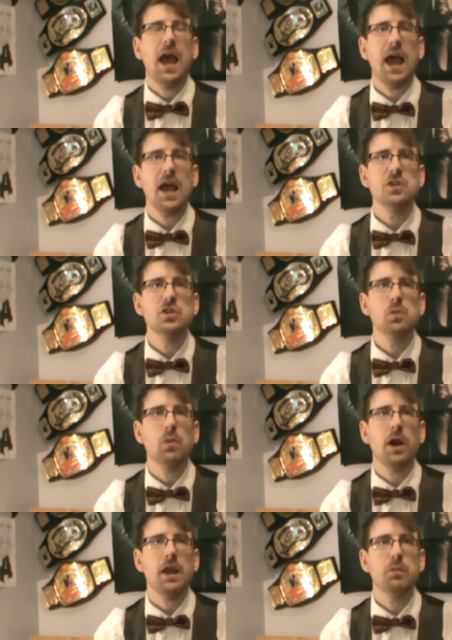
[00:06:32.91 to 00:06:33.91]
and you
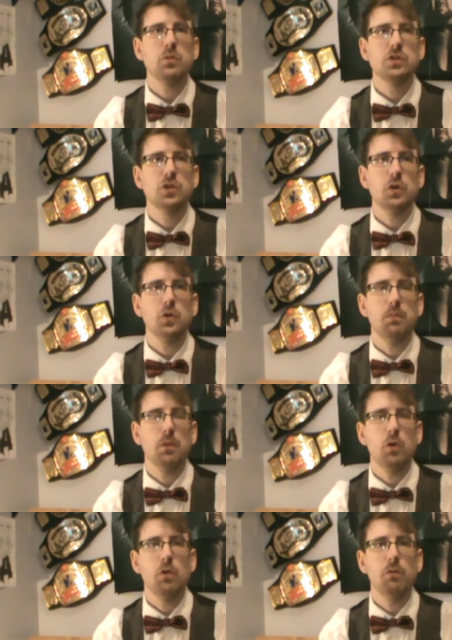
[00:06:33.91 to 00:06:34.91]
are able to
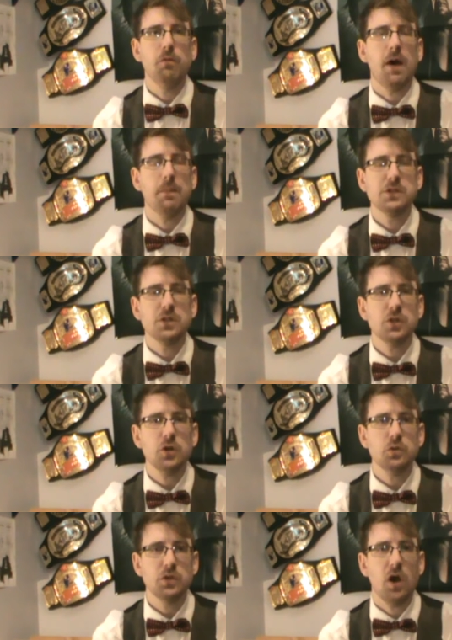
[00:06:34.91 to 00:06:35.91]
move up to
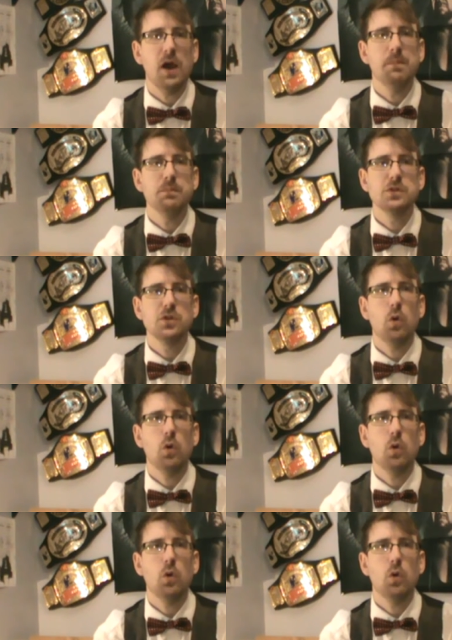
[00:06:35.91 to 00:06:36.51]
two times,